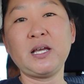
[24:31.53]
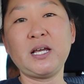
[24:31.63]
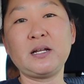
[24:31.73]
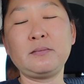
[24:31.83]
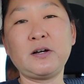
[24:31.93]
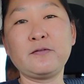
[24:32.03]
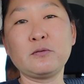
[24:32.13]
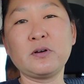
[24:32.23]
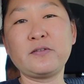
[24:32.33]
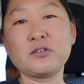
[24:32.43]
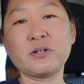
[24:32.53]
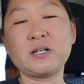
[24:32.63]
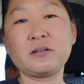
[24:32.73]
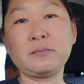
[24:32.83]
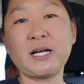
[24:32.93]
and a
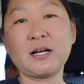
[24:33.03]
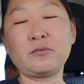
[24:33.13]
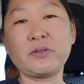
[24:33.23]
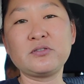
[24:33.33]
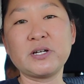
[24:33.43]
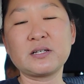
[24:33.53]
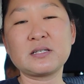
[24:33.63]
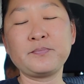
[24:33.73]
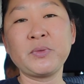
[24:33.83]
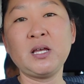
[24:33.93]
refrigerator in the back with drinks.